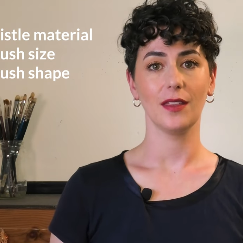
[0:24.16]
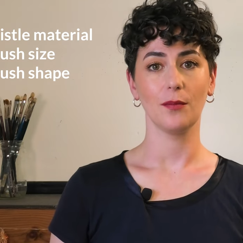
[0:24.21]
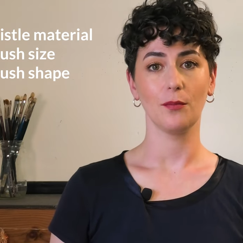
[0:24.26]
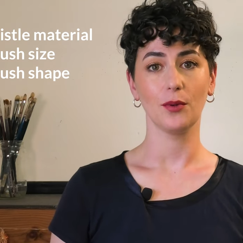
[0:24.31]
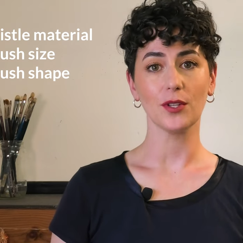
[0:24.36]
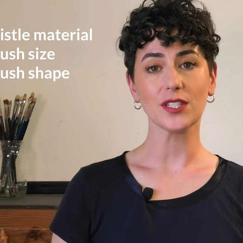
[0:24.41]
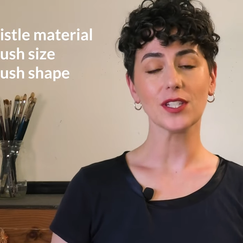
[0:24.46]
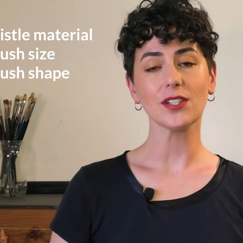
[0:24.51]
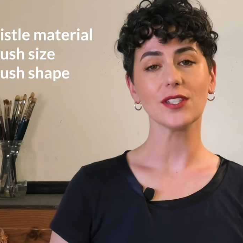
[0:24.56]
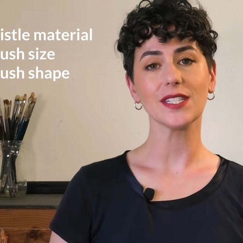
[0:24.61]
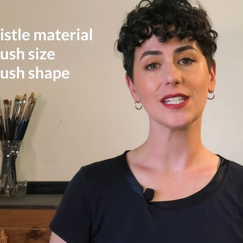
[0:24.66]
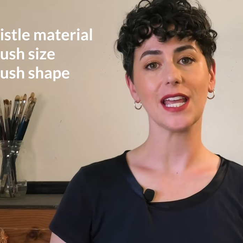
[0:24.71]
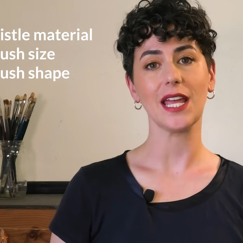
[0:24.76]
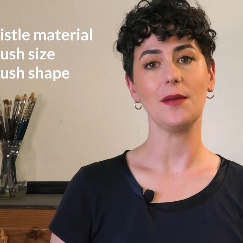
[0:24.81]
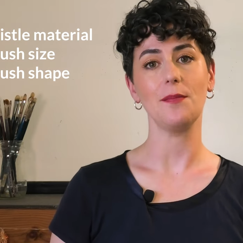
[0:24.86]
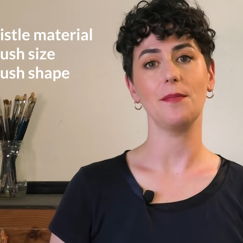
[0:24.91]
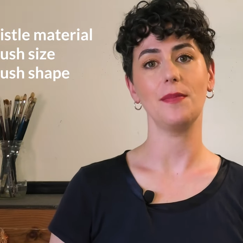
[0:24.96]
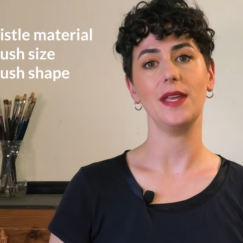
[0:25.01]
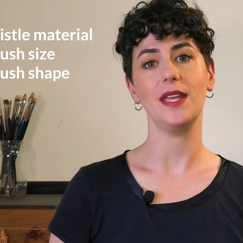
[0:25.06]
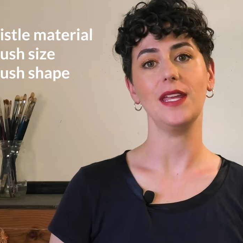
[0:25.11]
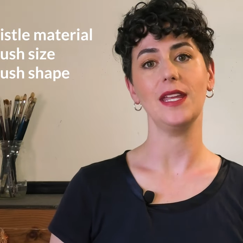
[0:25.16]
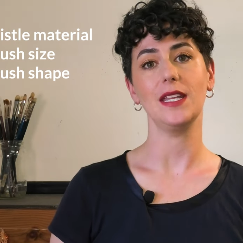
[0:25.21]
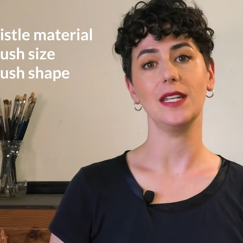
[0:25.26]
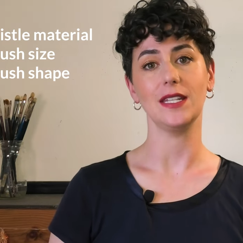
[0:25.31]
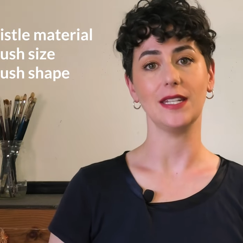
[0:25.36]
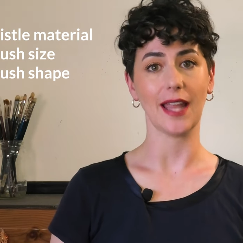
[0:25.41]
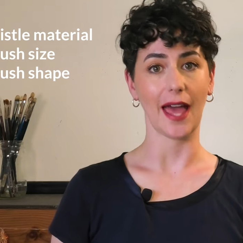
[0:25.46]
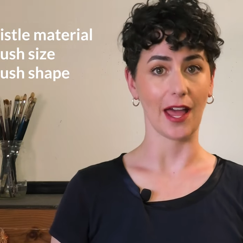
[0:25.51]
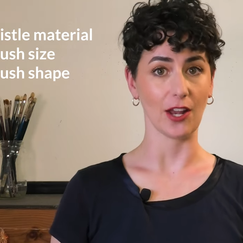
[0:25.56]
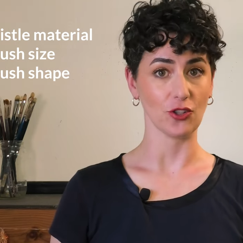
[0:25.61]
Bristles can be
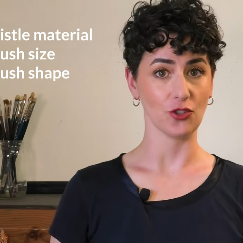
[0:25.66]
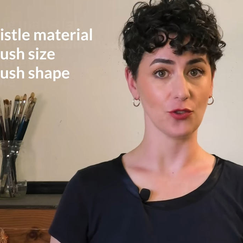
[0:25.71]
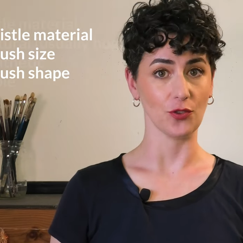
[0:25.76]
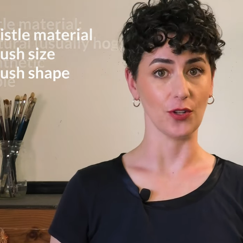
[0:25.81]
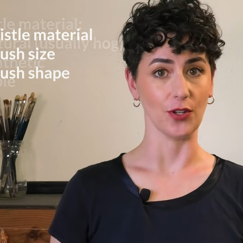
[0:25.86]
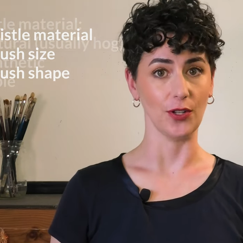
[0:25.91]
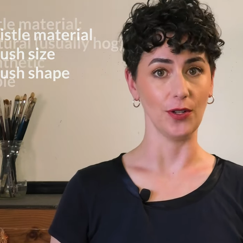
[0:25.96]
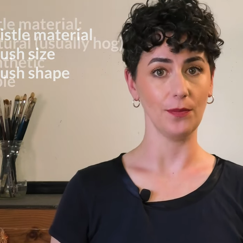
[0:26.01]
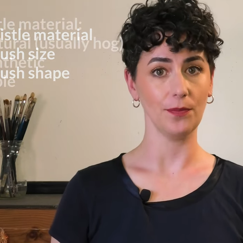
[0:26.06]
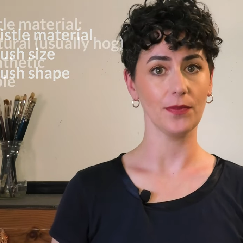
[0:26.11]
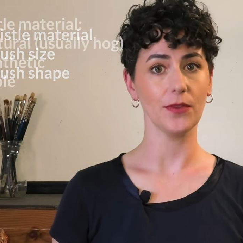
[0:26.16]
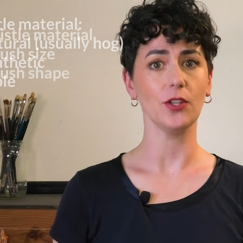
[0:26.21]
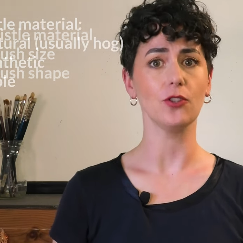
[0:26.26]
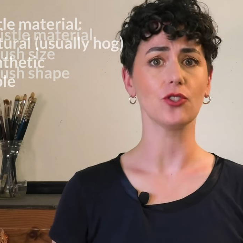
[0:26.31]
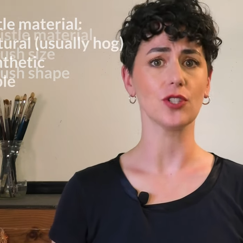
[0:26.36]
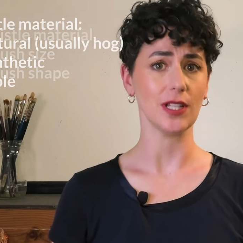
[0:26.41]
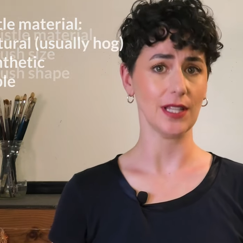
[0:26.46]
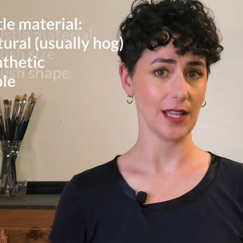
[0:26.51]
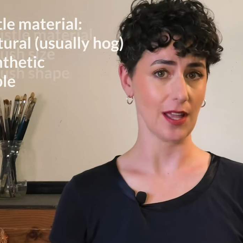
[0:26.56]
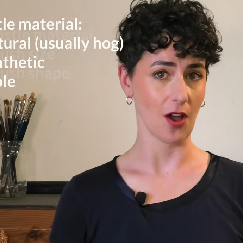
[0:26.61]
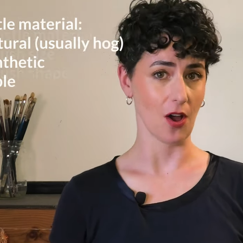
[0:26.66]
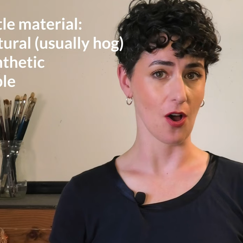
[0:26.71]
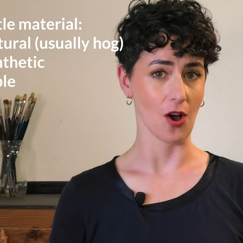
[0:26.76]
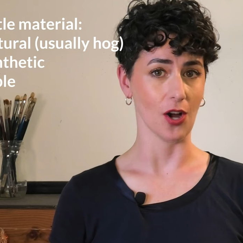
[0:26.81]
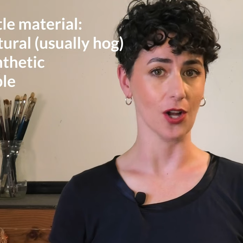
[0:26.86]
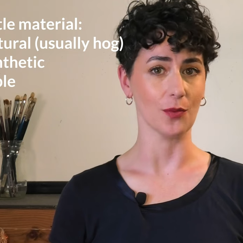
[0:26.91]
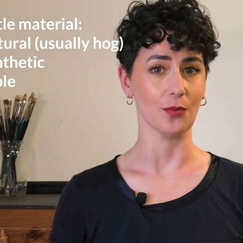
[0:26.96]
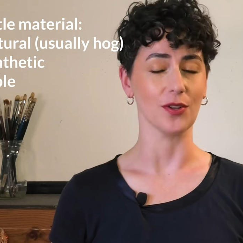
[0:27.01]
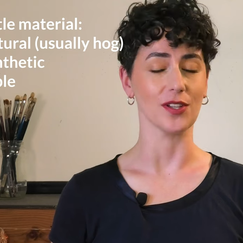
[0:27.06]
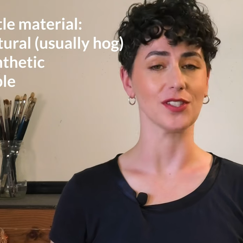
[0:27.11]
natural, usually
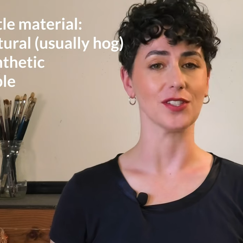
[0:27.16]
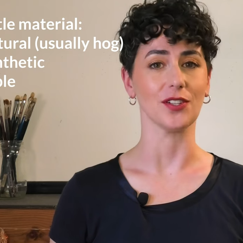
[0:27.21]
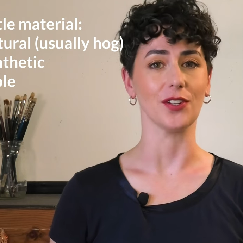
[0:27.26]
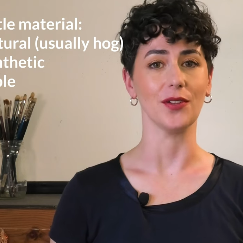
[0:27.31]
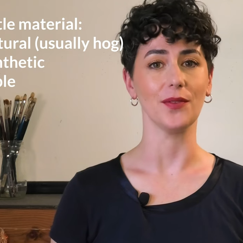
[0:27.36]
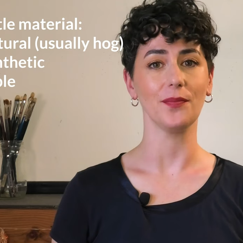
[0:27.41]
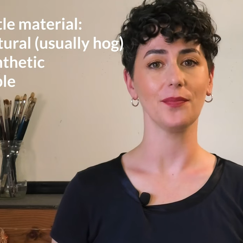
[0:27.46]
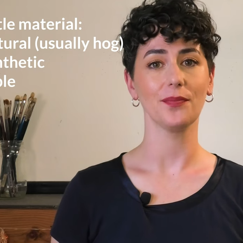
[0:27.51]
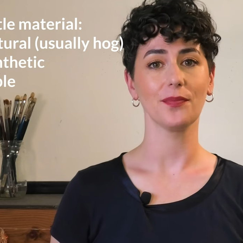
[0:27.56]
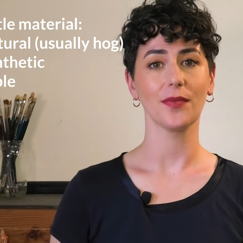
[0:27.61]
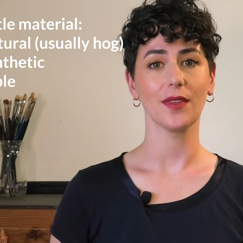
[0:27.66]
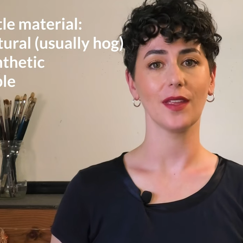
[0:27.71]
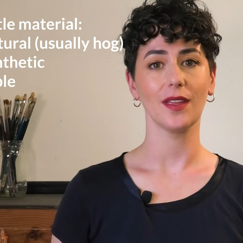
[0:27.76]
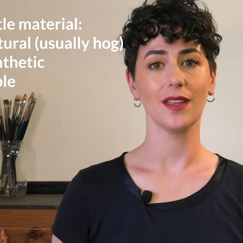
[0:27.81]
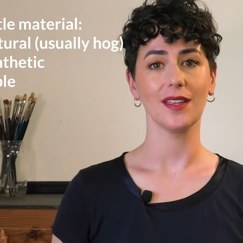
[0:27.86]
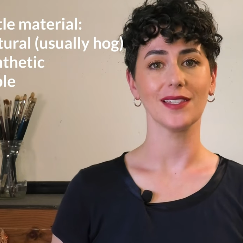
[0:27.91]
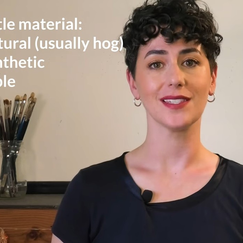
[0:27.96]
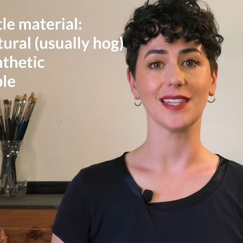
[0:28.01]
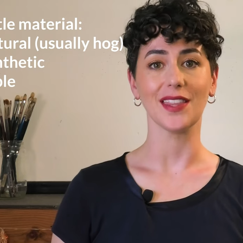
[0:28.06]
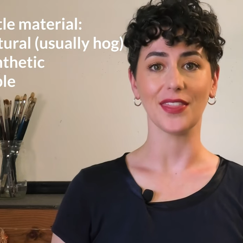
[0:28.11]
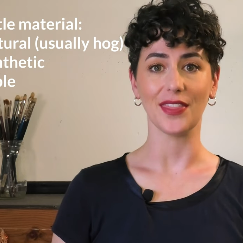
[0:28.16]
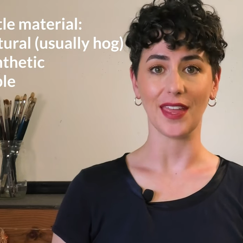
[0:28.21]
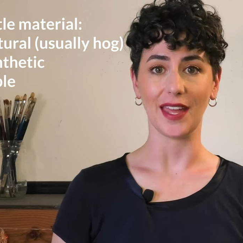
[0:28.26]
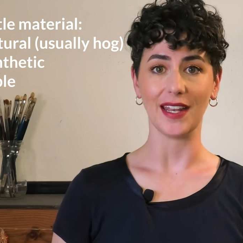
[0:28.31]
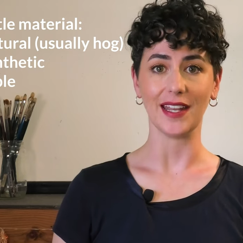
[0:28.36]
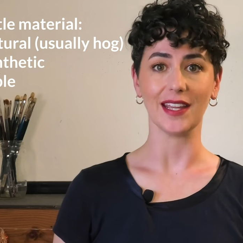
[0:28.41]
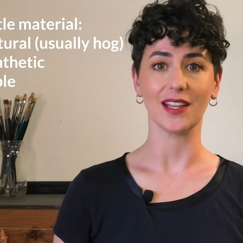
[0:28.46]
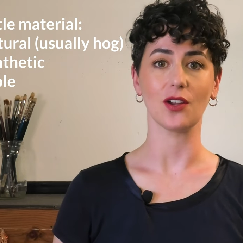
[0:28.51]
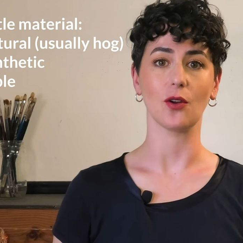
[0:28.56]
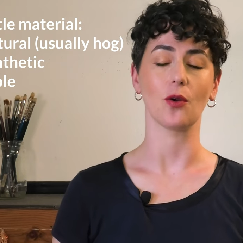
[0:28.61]
hog bristle,
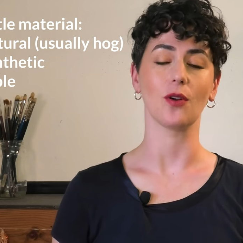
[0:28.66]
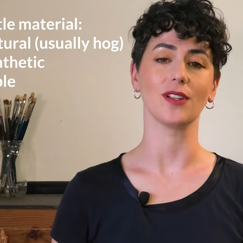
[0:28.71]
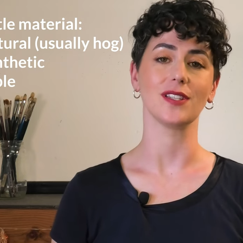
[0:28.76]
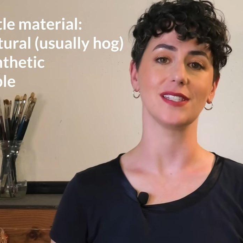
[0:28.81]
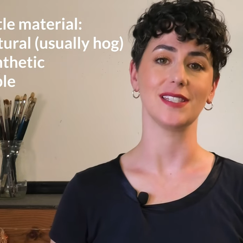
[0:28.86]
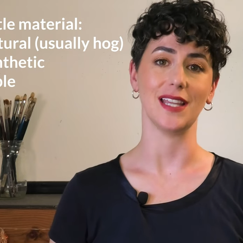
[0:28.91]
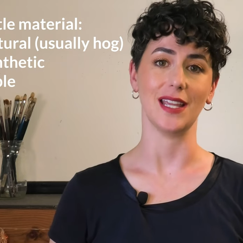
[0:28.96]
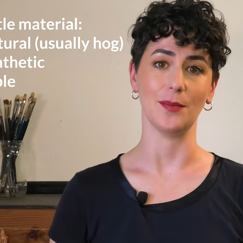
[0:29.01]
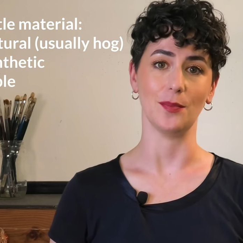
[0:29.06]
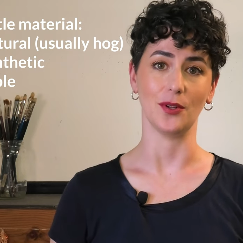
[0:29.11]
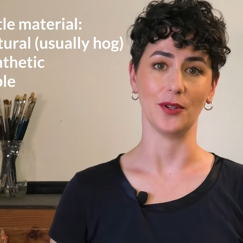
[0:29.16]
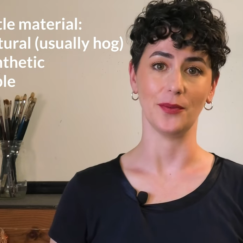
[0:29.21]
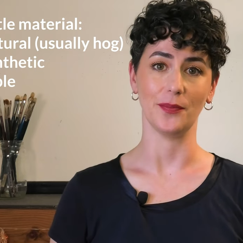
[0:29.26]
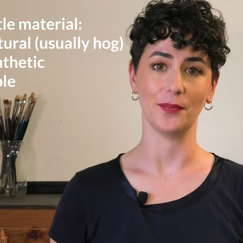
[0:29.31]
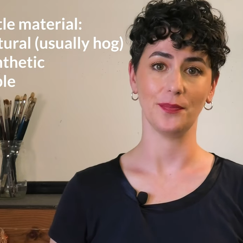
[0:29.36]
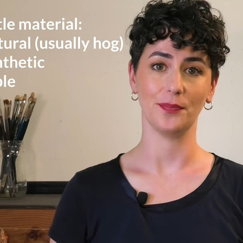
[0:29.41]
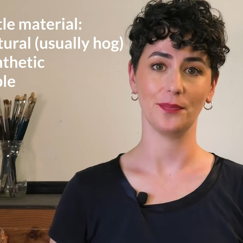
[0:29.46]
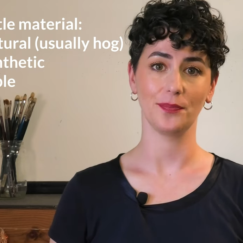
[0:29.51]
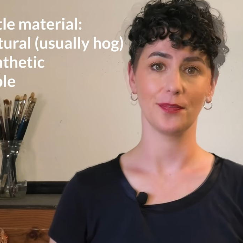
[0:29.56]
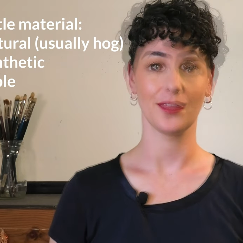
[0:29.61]
synthetic, or sable.